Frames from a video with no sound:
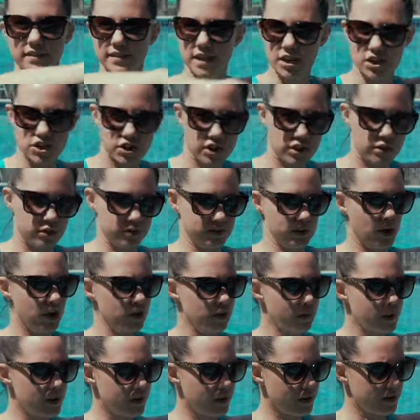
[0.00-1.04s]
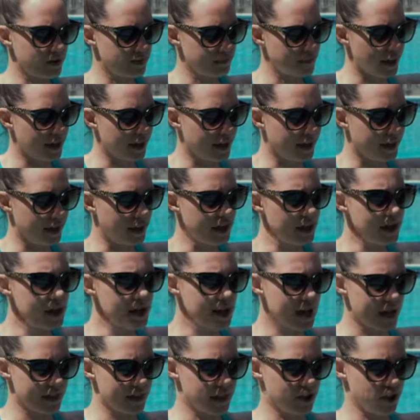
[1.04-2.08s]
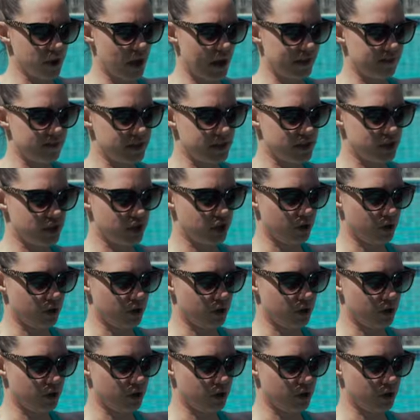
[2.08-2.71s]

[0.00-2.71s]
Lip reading: essentially goes all the way around the belly. And then you have these